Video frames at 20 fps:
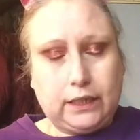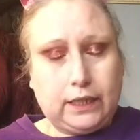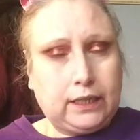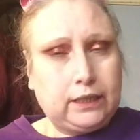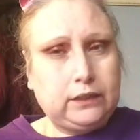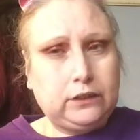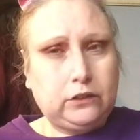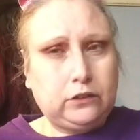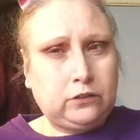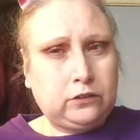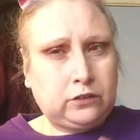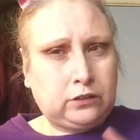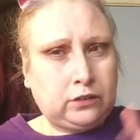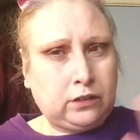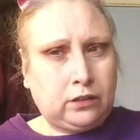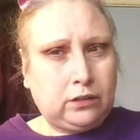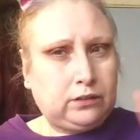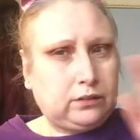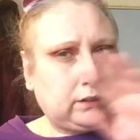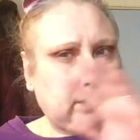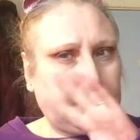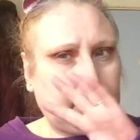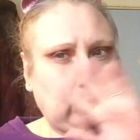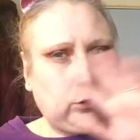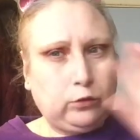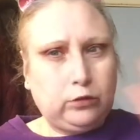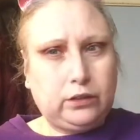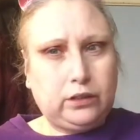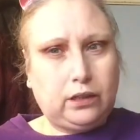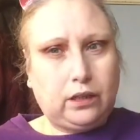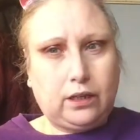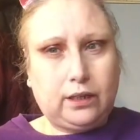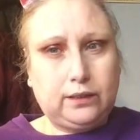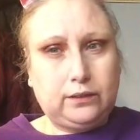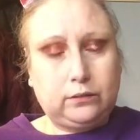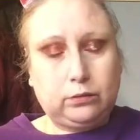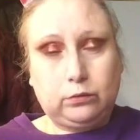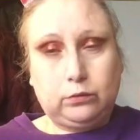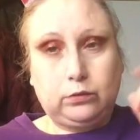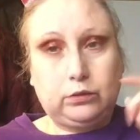and you start to get older
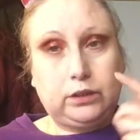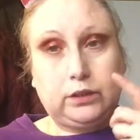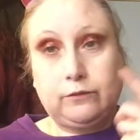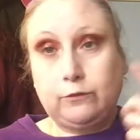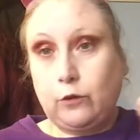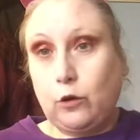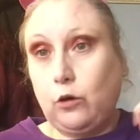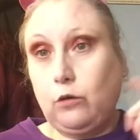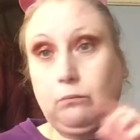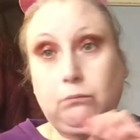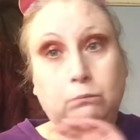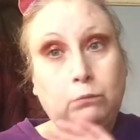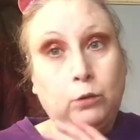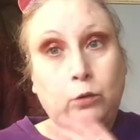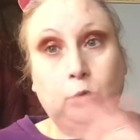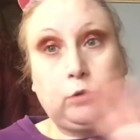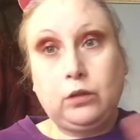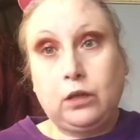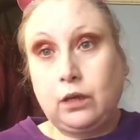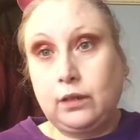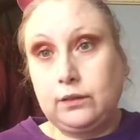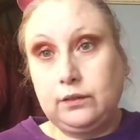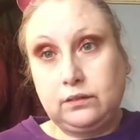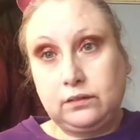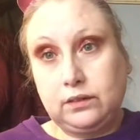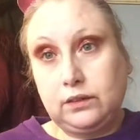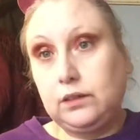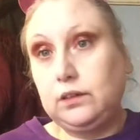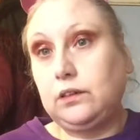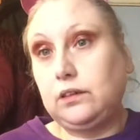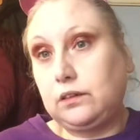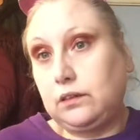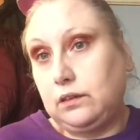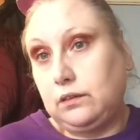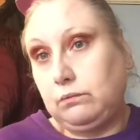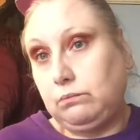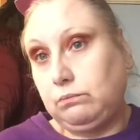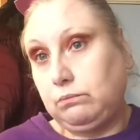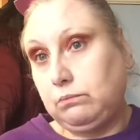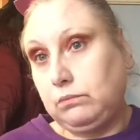lines, or you've got more lines than you
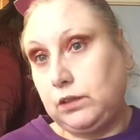could,